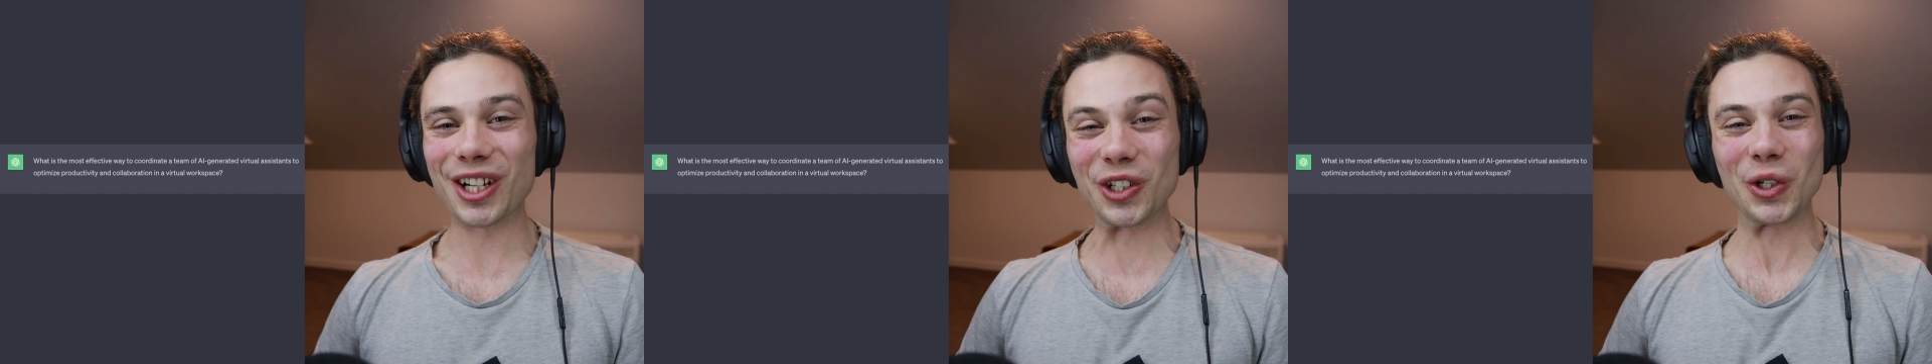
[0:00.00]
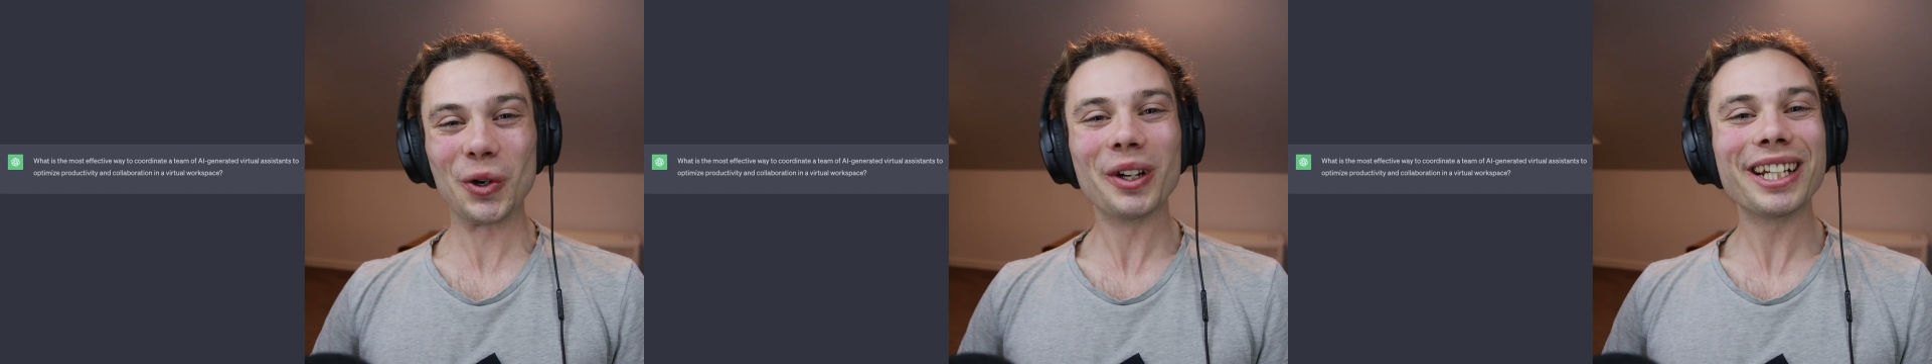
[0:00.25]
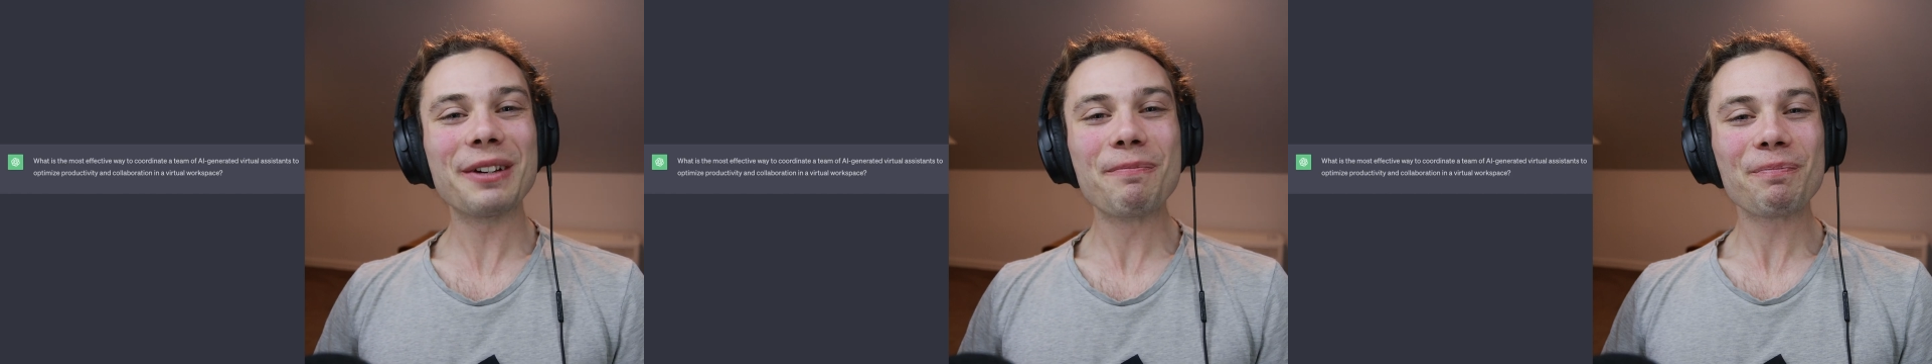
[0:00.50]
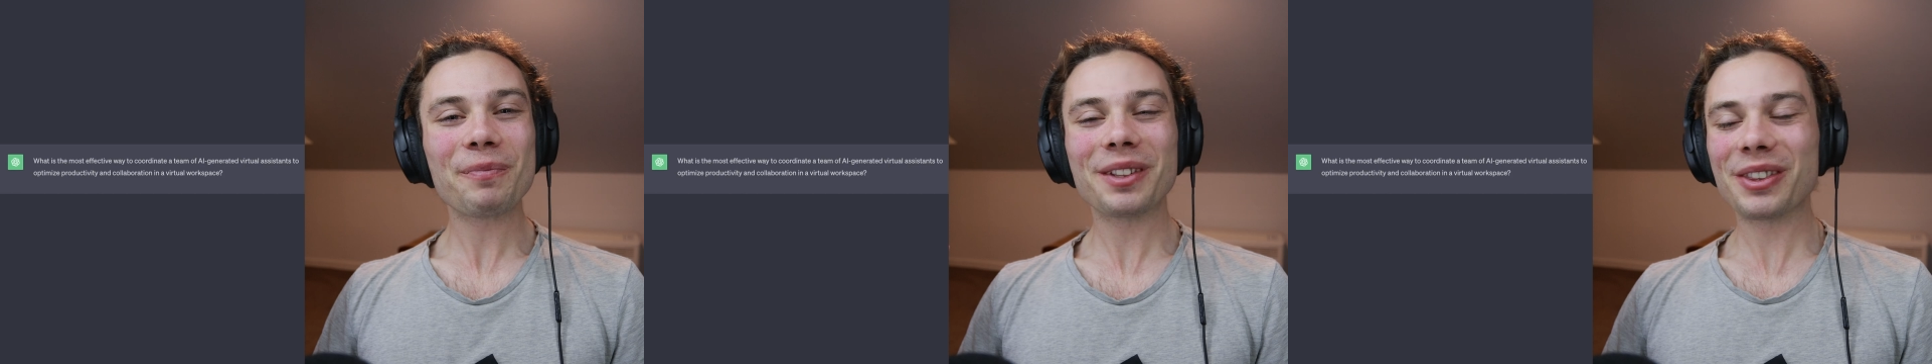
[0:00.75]
Surely
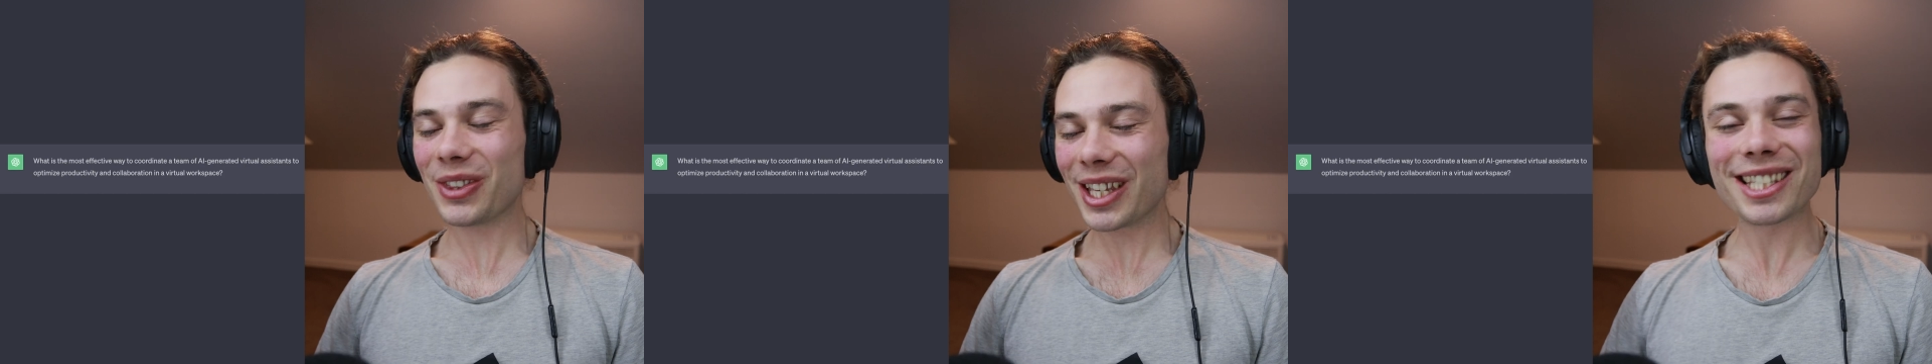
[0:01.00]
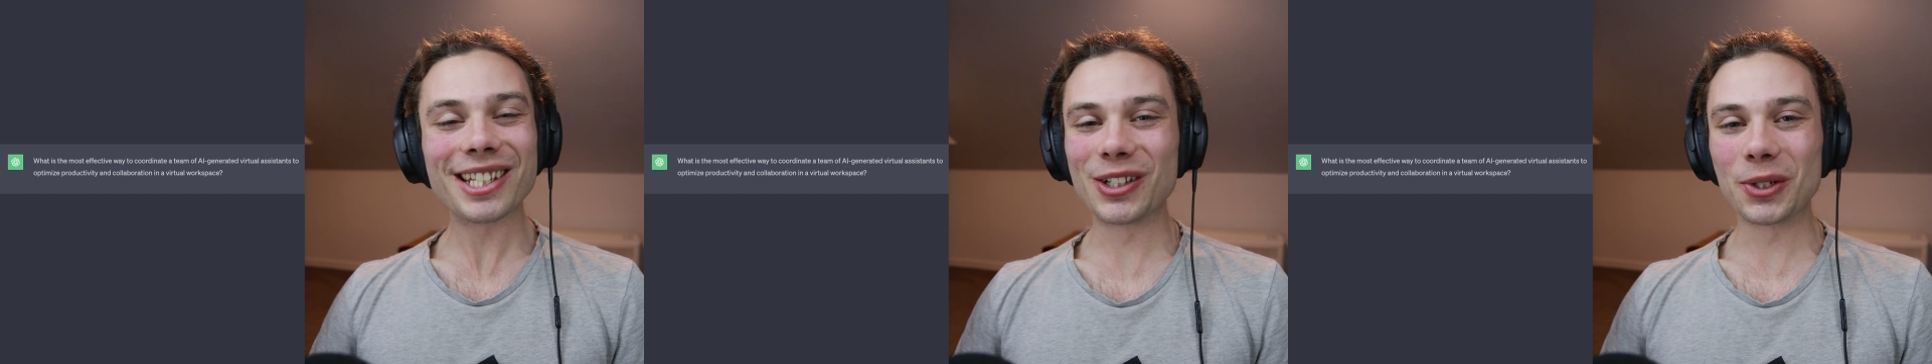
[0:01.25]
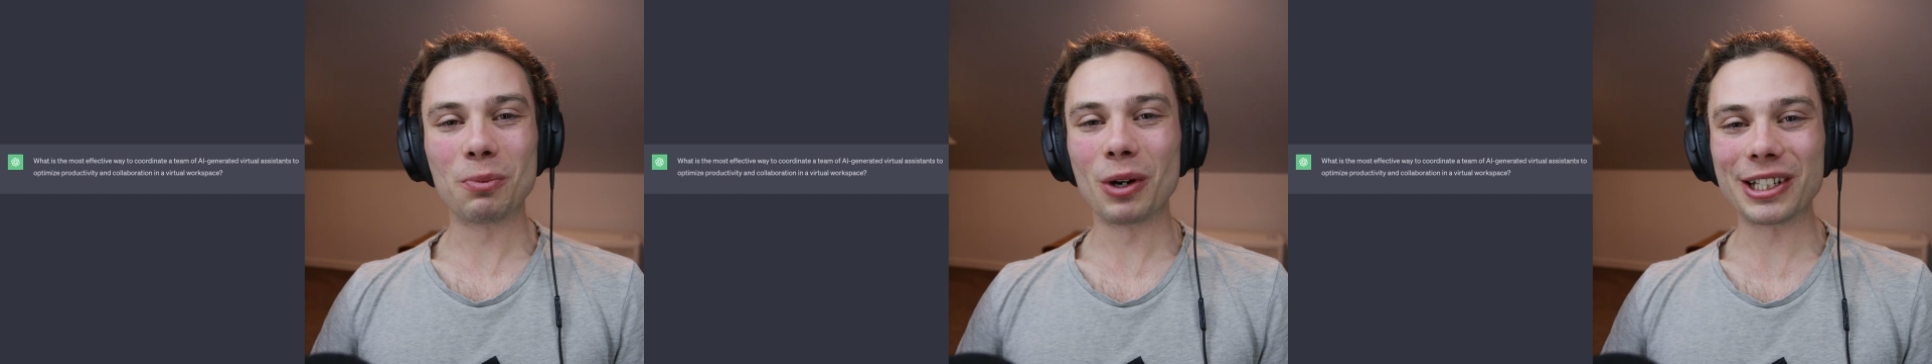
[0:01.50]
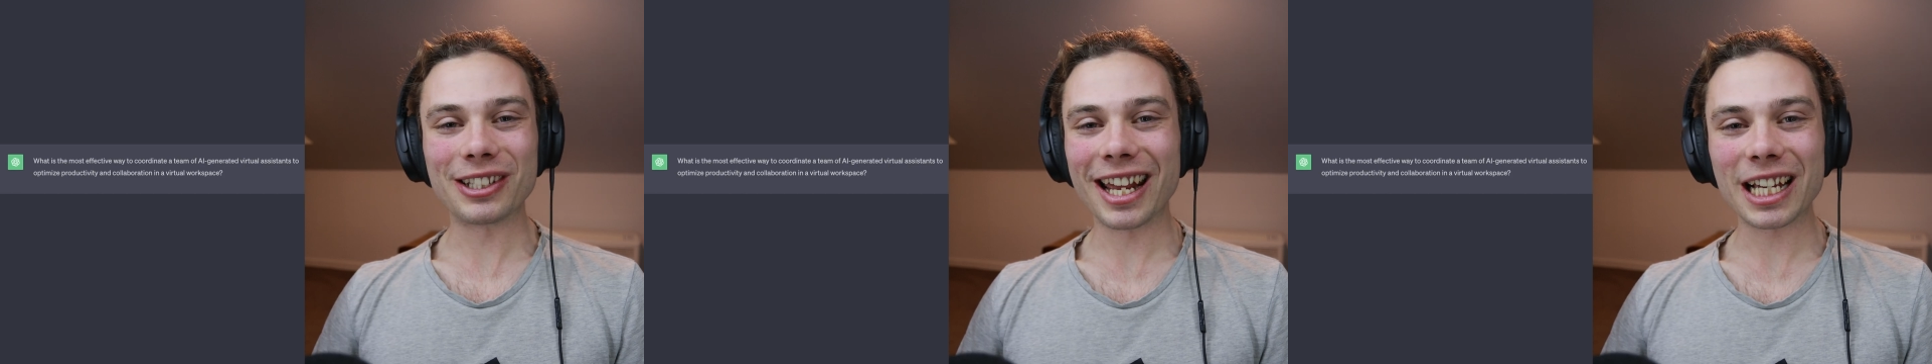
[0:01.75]
this is just what
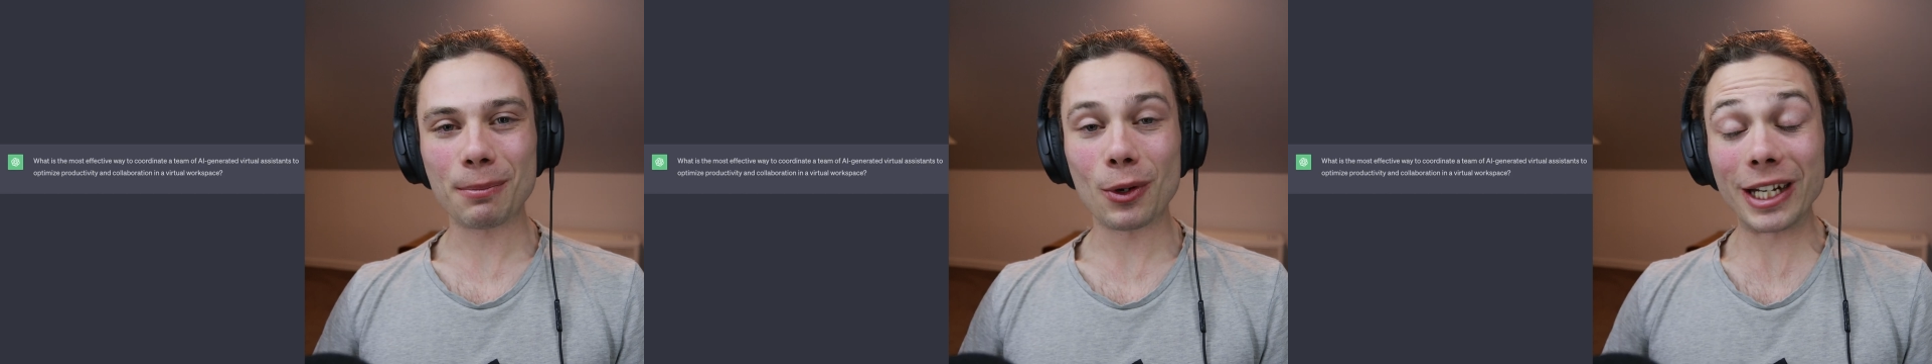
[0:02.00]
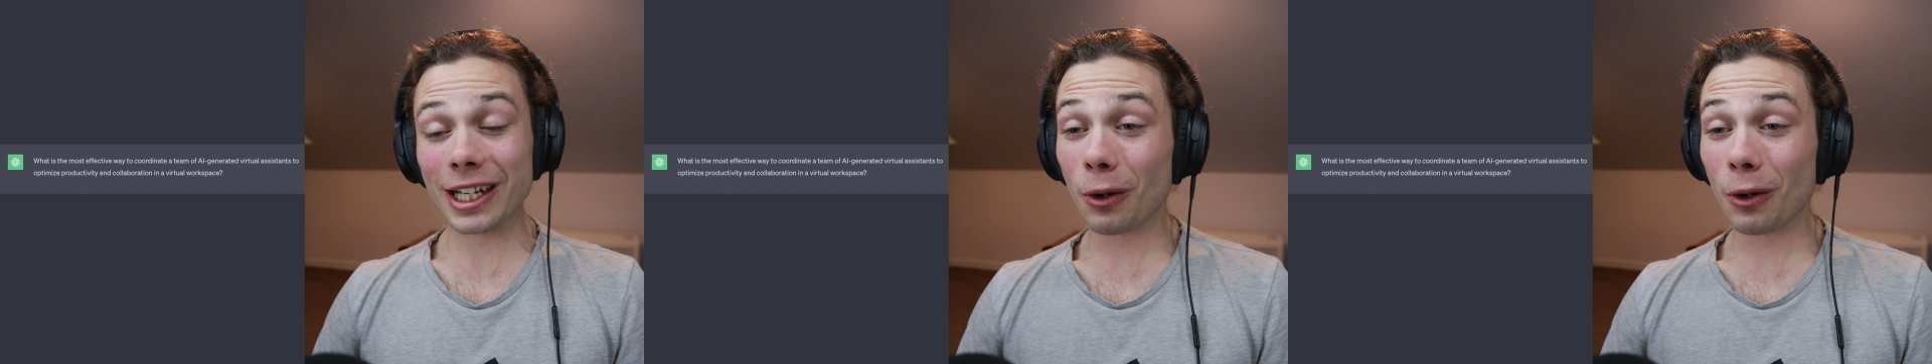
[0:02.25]
it's an expert in,